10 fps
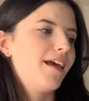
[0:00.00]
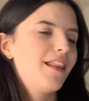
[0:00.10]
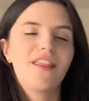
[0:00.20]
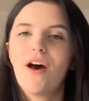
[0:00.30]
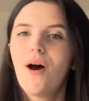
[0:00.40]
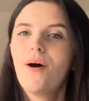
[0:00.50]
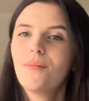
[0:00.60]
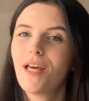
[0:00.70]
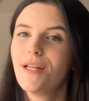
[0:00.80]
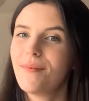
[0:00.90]
that I'm going
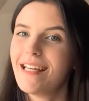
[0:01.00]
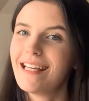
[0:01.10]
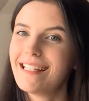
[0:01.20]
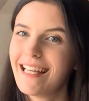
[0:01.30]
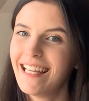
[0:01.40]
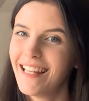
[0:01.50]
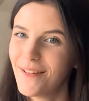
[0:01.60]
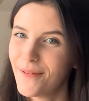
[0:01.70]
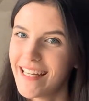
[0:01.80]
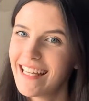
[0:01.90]
to be eating in the
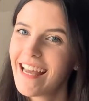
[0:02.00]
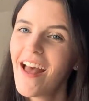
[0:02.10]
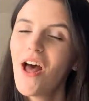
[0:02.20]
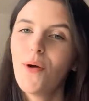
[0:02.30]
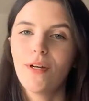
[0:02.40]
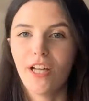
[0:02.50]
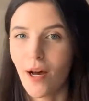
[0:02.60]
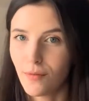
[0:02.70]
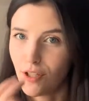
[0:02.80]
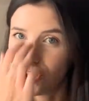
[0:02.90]
week, which
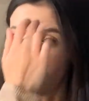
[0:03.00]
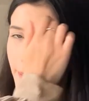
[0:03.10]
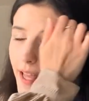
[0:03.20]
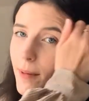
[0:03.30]
helps with shopping.